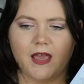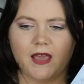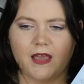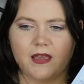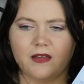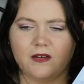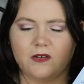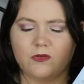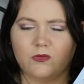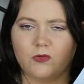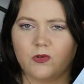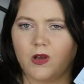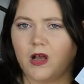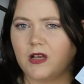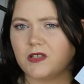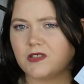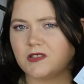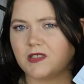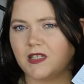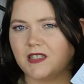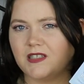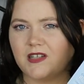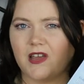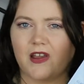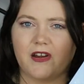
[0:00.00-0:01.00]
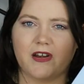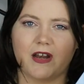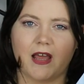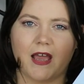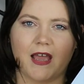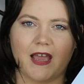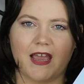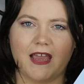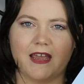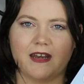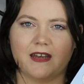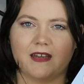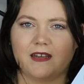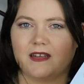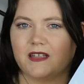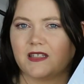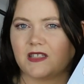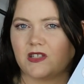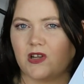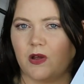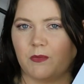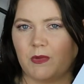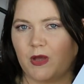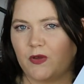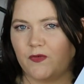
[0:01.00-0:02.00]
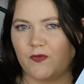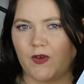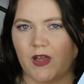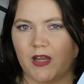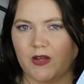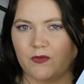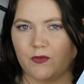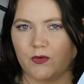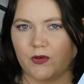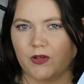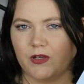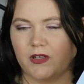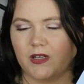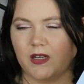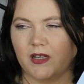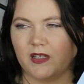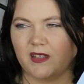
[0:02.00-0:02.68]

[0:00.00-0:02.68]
And whilst I don't hate it, it's not my favourite.